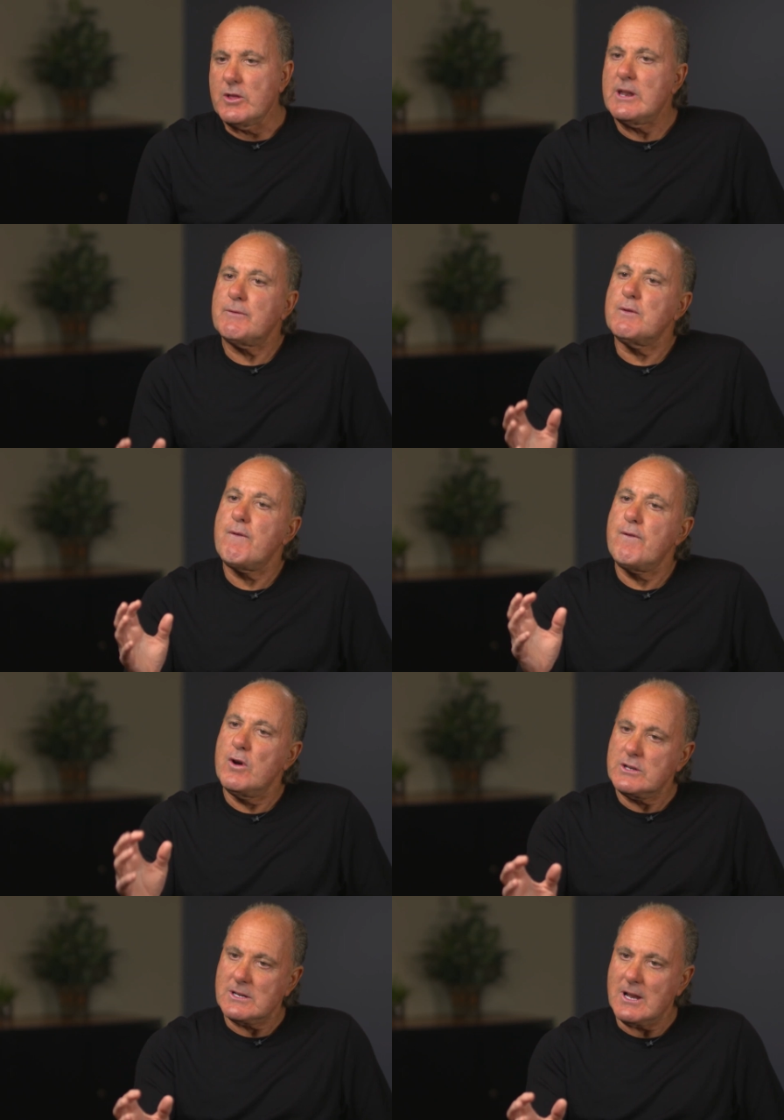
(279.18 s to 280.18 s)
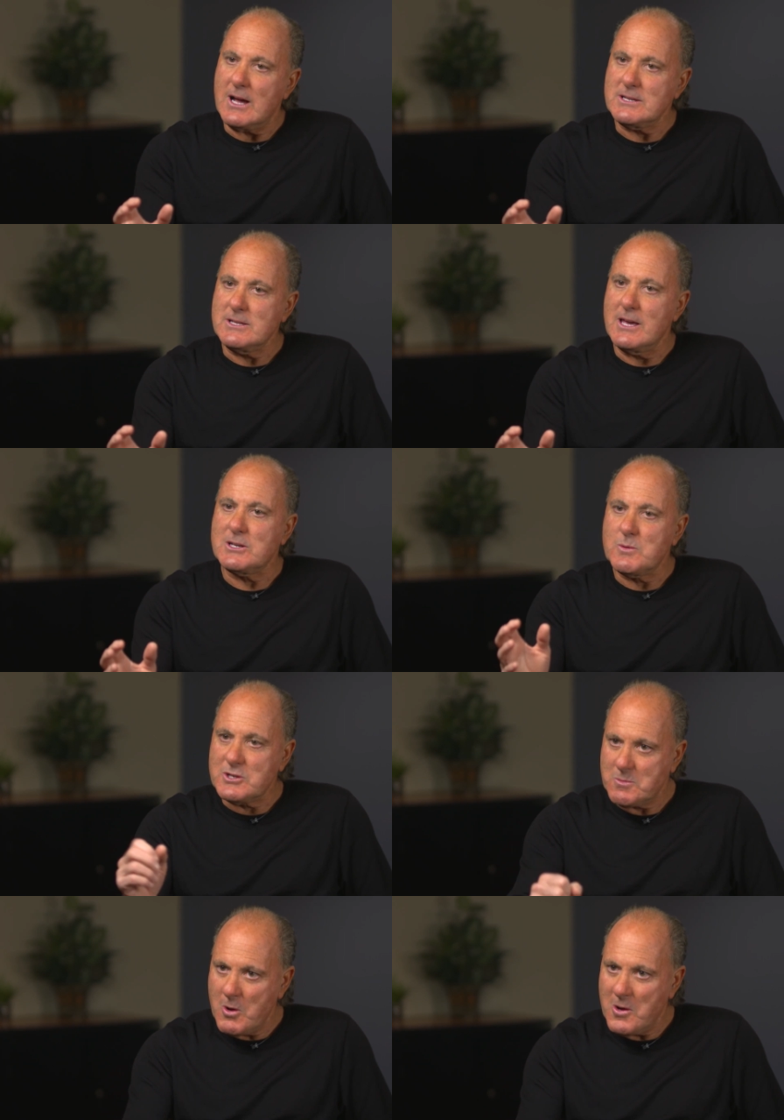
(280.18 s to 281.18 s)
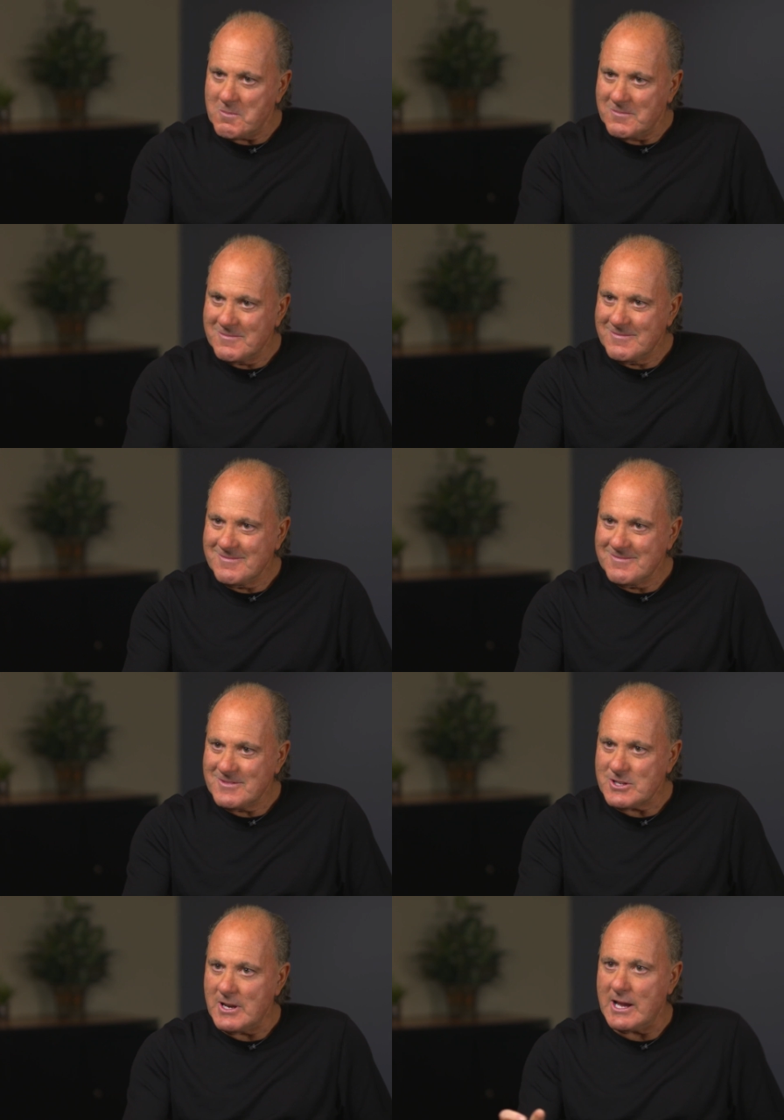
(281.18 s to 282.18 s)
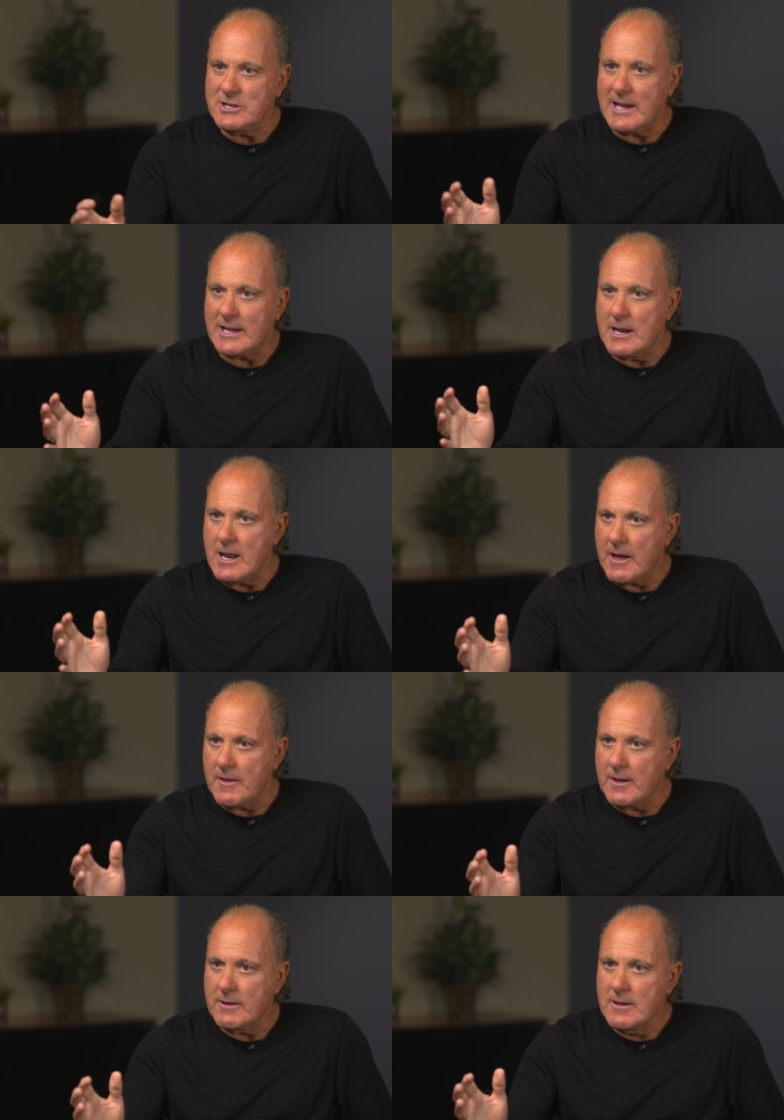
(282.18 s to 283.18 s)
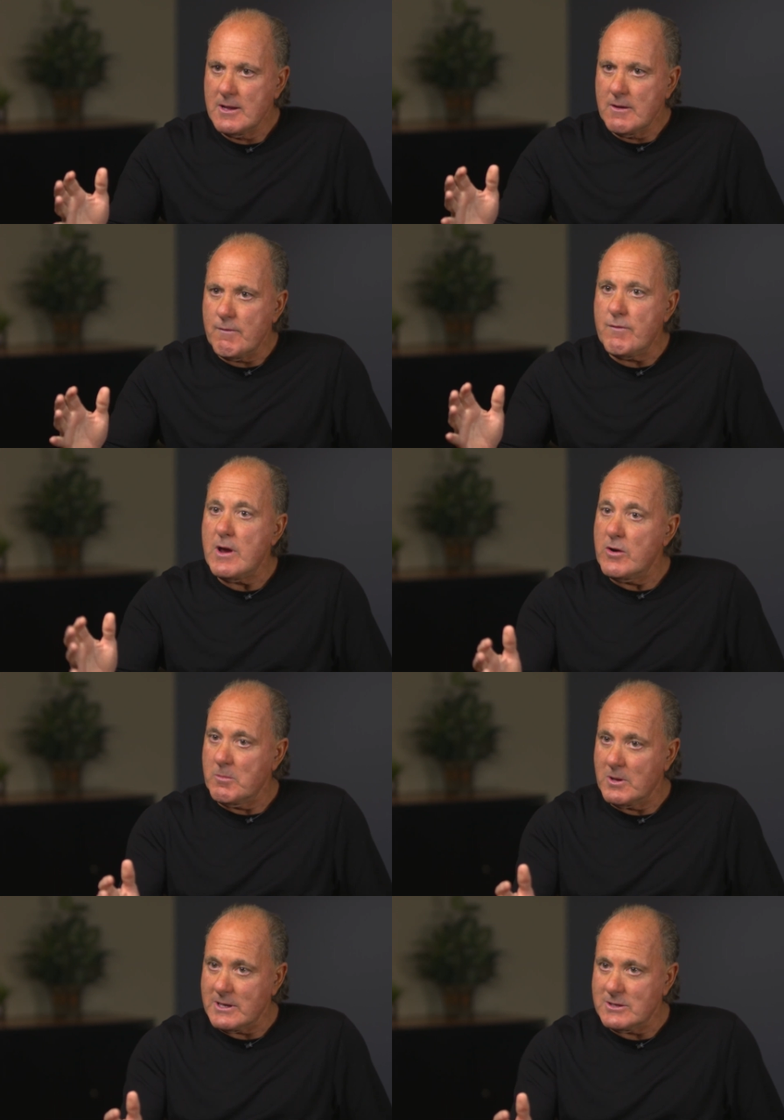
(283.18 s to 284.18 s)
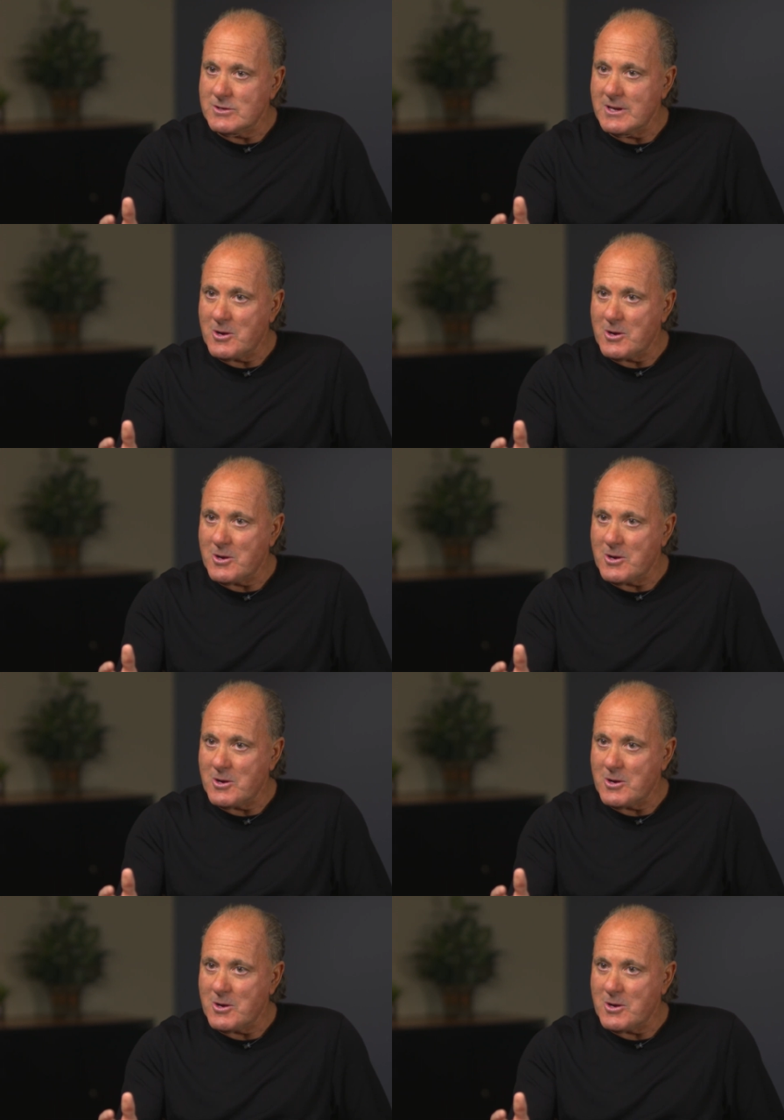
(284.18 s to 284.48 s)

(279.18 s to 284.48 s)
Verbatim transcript: You then have to fertilize the eggs with a sperm. So now you take another variable into the